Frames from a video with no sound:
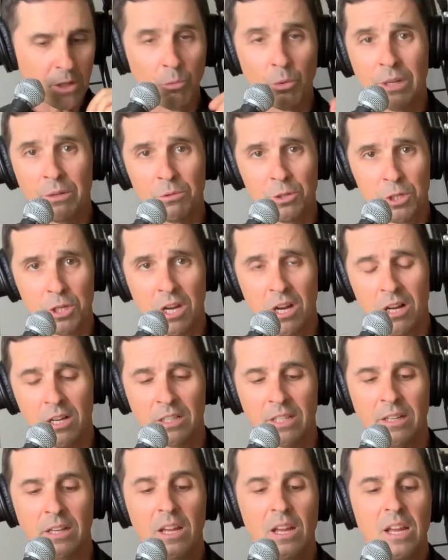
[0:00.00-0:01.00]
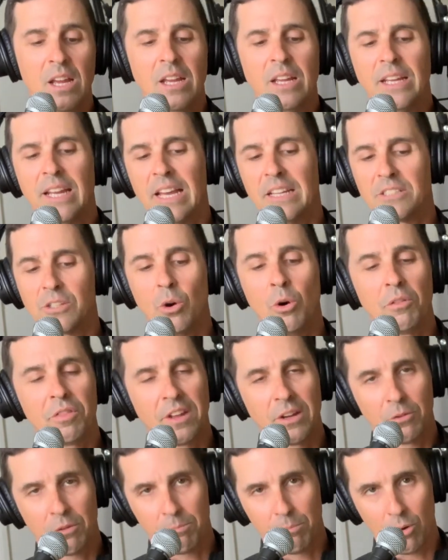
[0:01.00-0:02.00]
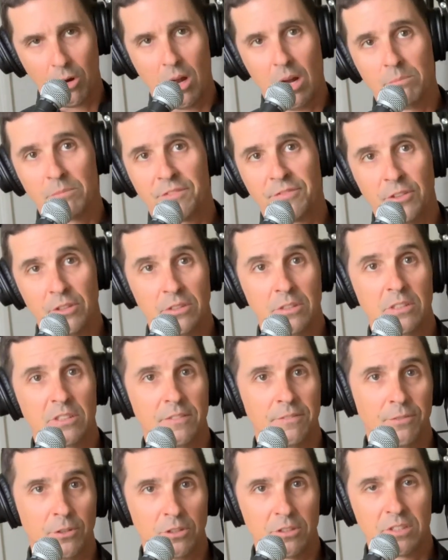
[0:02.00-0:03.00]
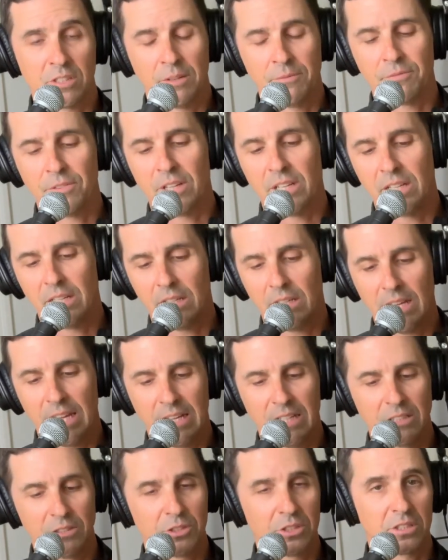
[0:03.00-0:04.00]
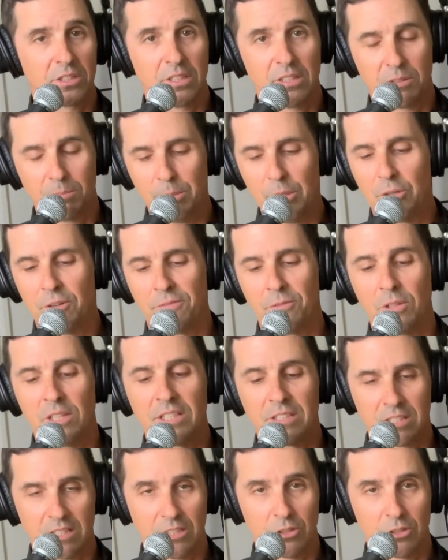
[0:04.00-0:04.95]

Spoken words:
when he was young, and he has a whole thing with Brahms' first symphony, and it's beautiful